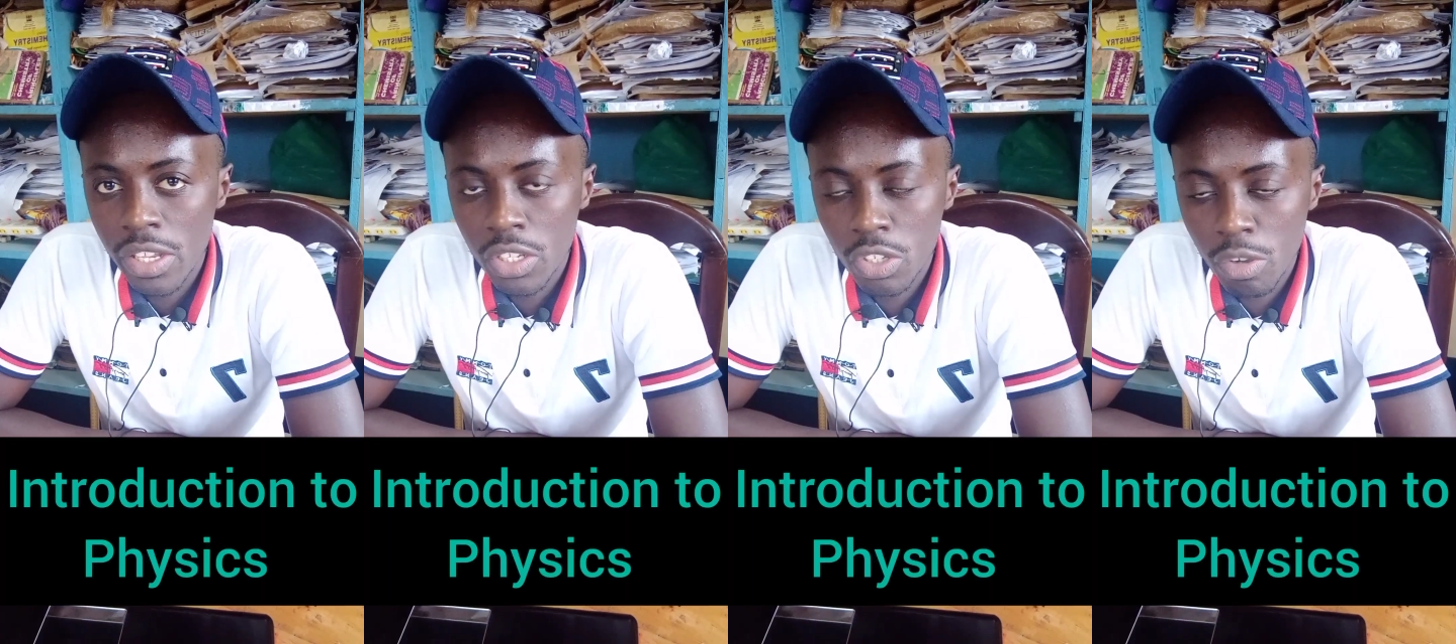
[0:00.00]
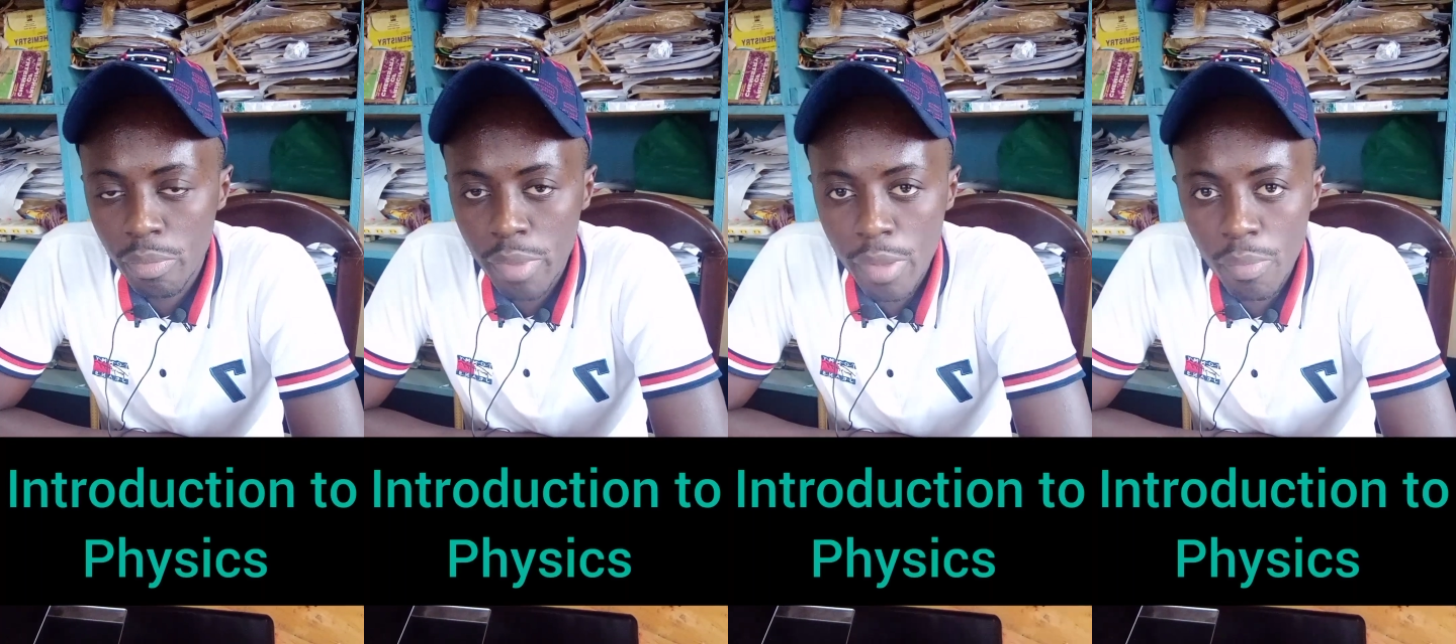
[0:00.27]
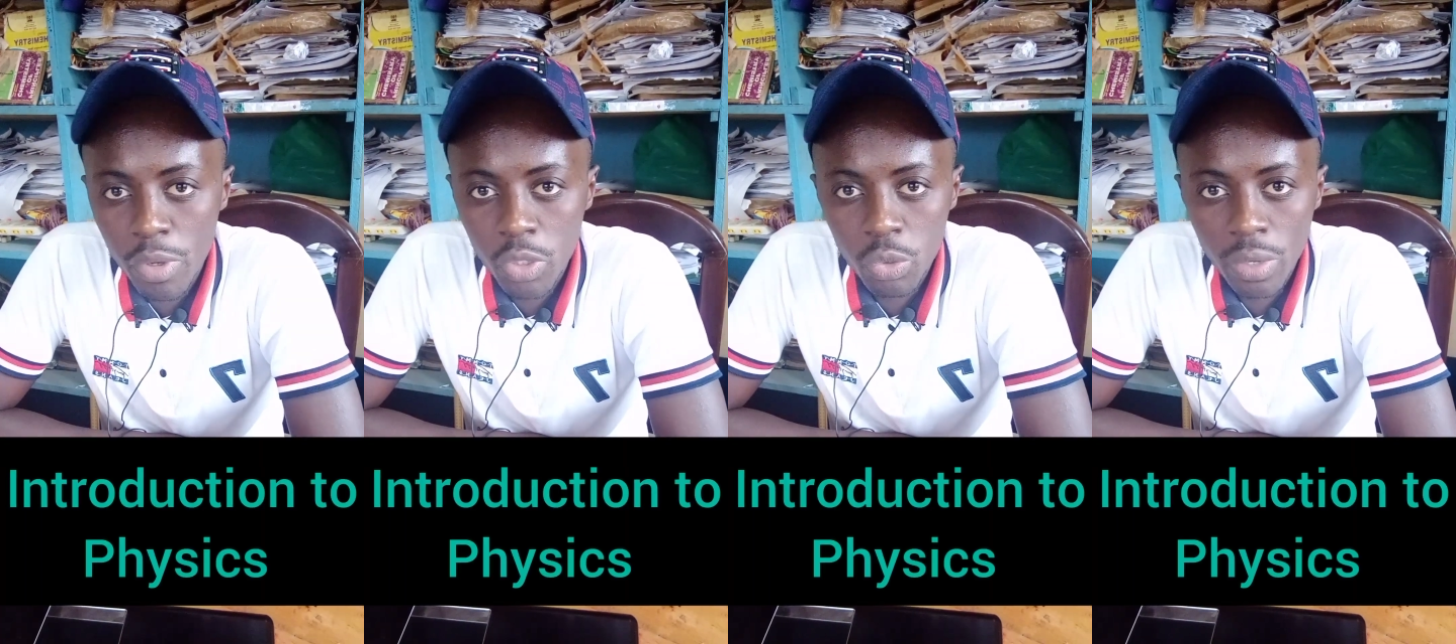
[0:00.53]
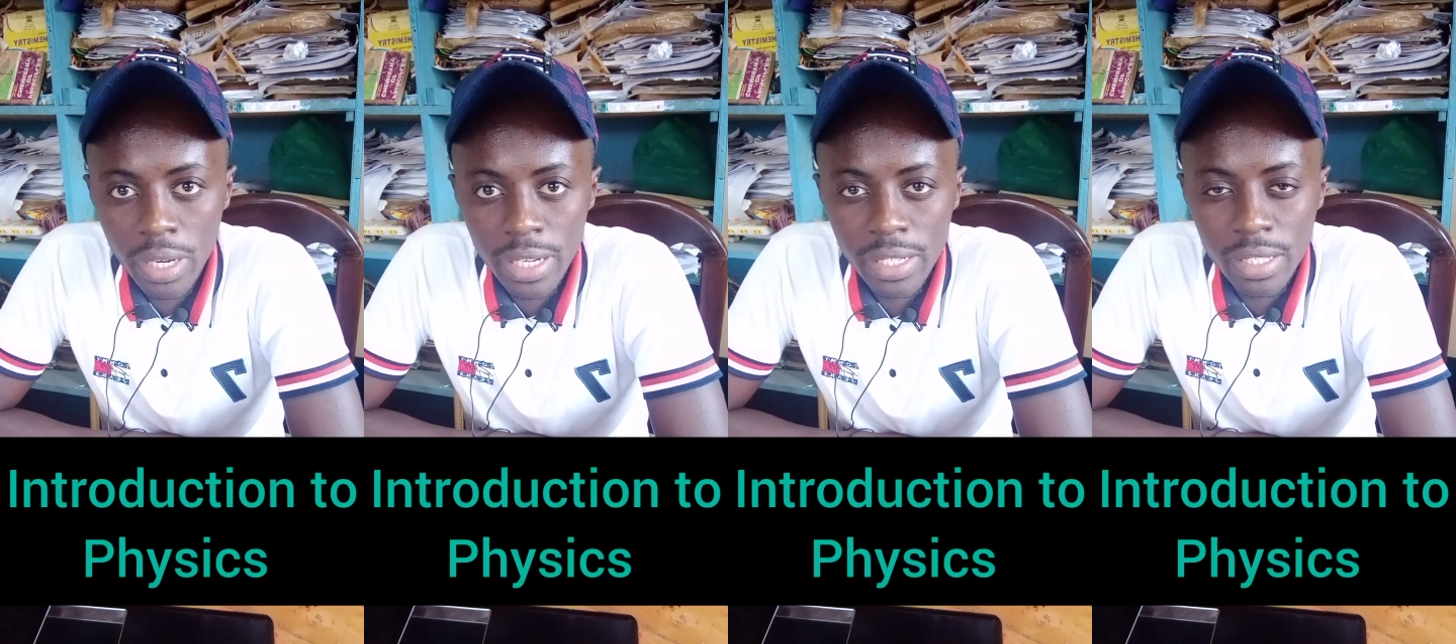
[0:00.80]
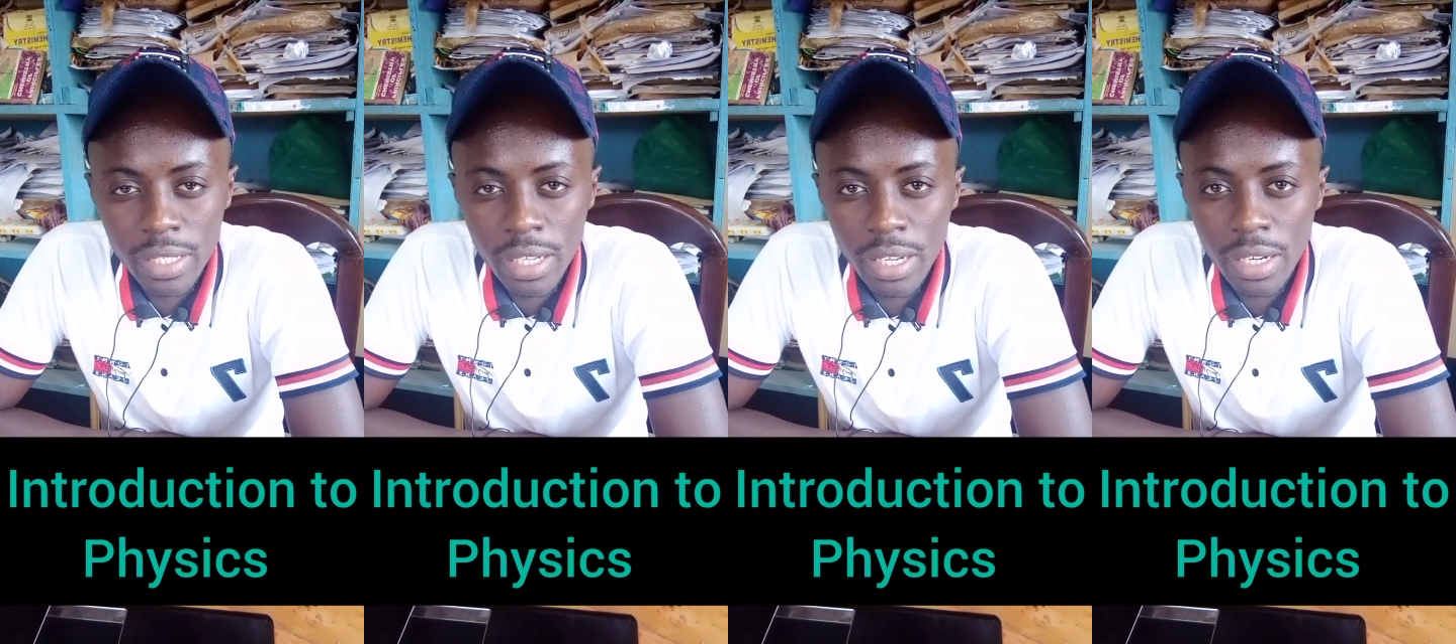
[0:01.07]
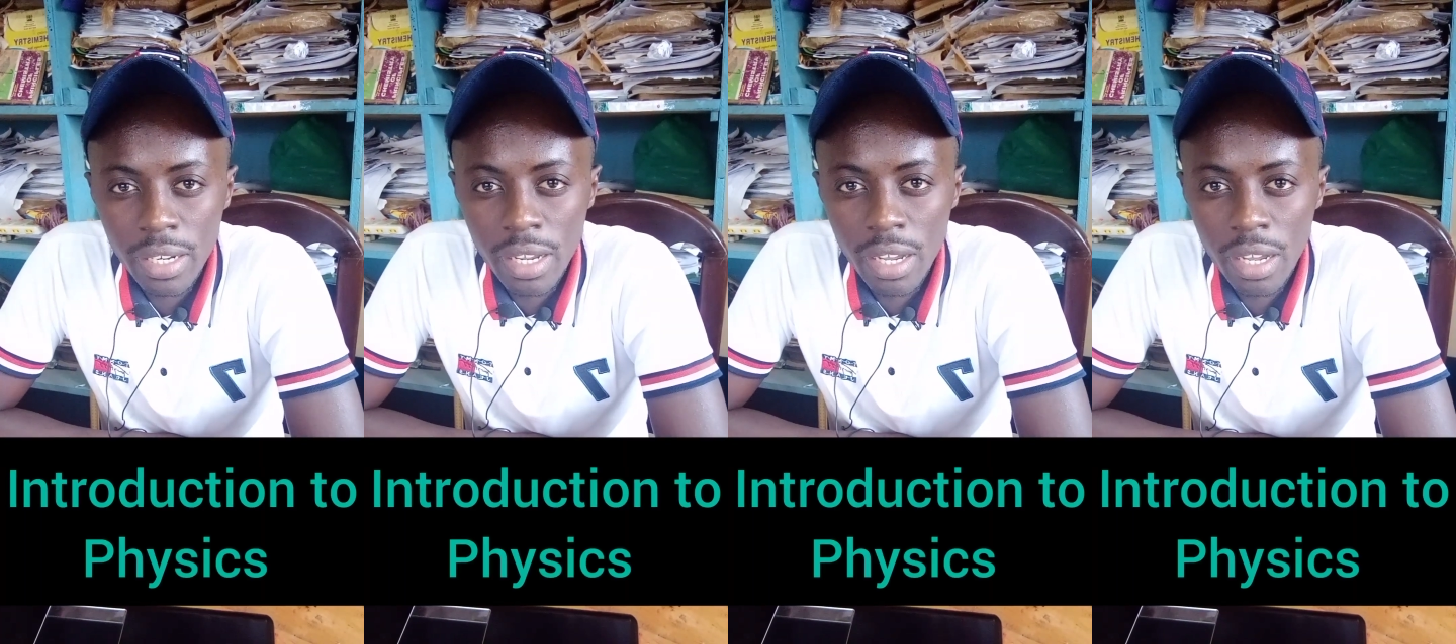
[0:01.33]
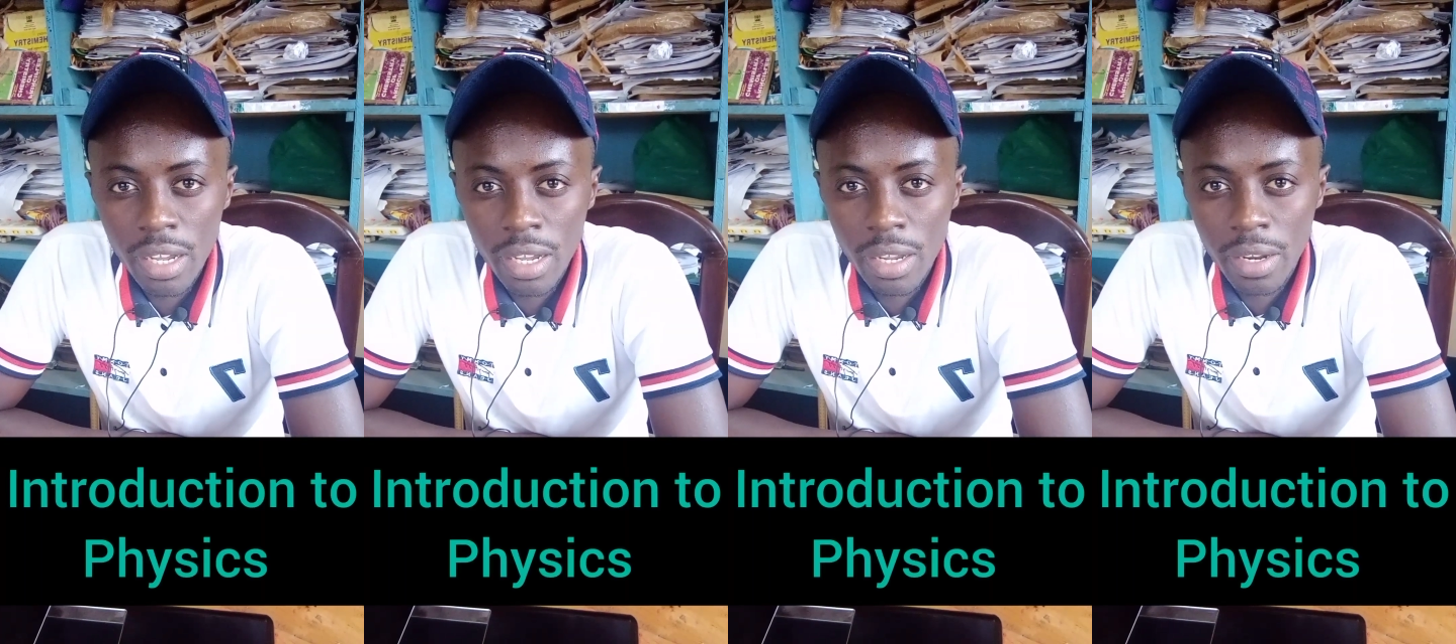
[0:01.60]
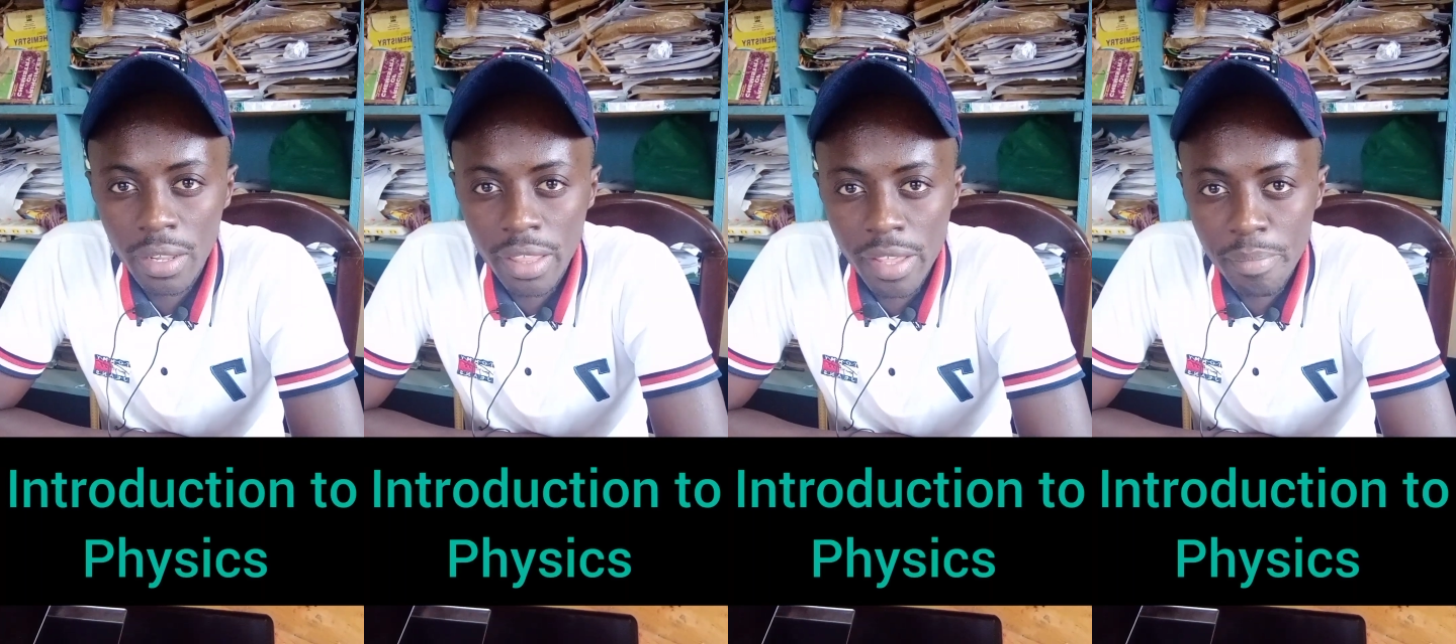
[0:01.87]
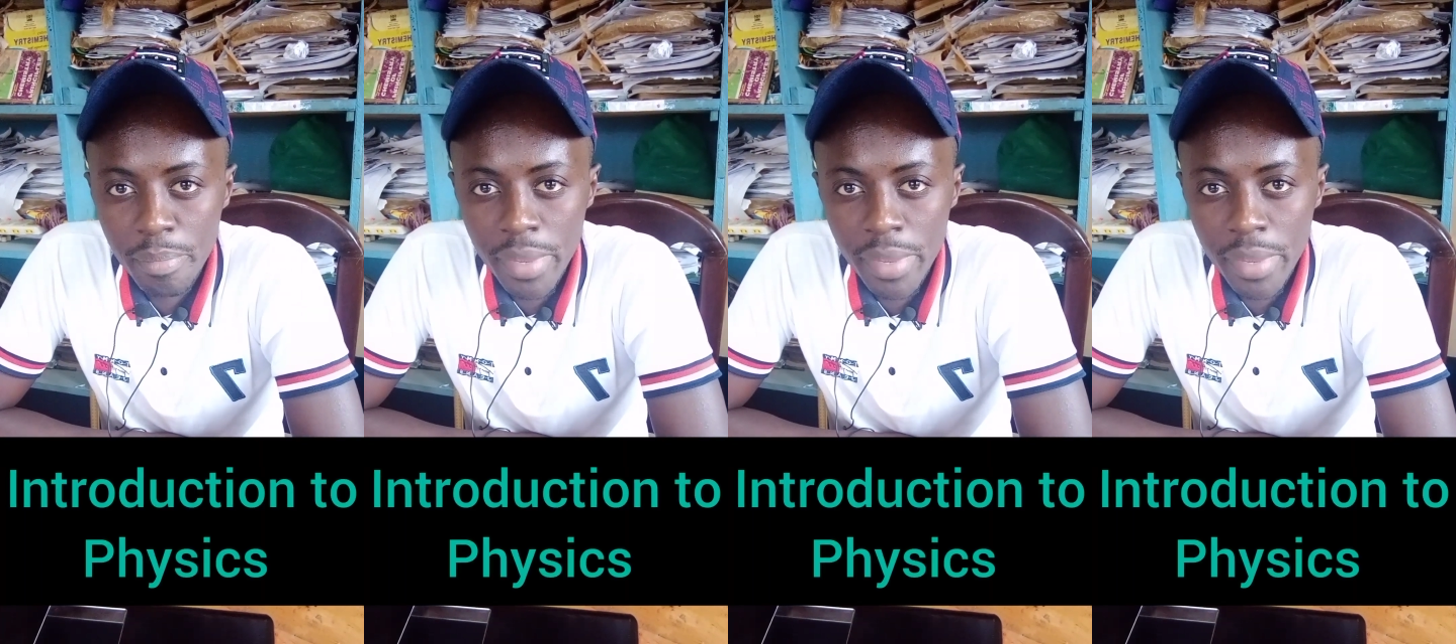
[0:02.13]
So we'll be able to understand the